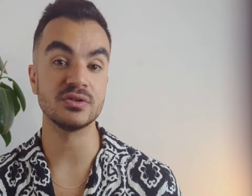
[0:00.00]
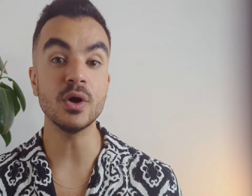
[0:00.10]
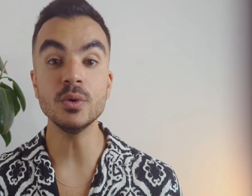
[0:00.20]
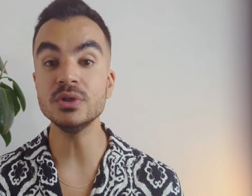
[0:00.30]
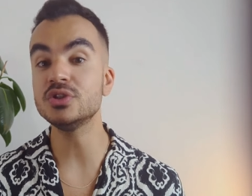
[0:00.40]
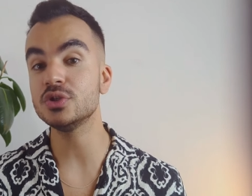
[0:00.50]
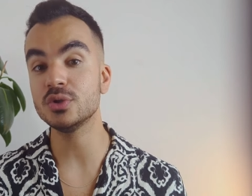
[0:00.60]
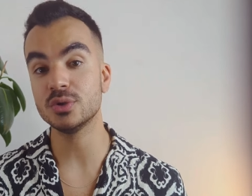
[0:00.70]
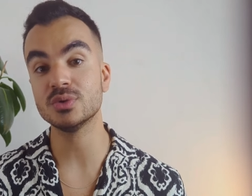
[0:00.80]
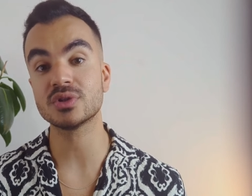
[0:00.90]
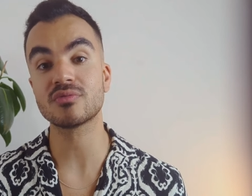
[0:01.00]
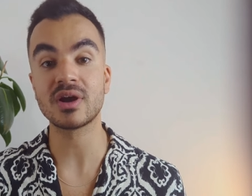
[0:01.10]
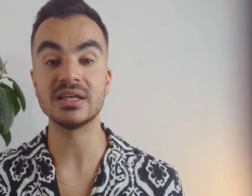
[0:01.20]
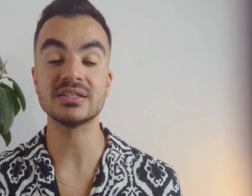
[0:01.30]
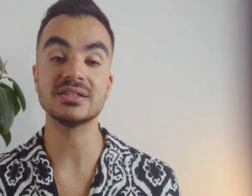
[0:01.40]
not only do you lose the
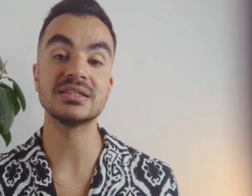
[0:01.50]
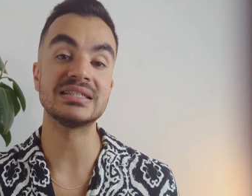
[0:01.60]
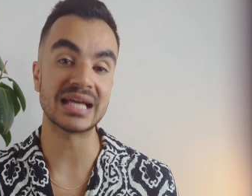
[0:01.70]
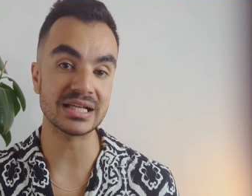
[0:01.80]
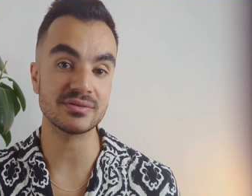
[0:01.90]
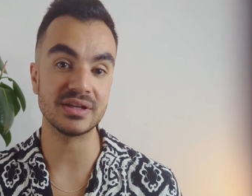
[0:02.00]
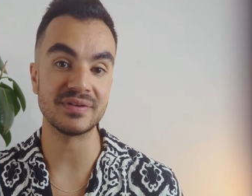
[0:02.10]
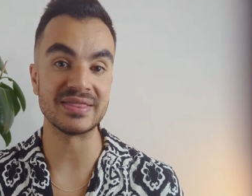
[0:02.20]
right to tax relief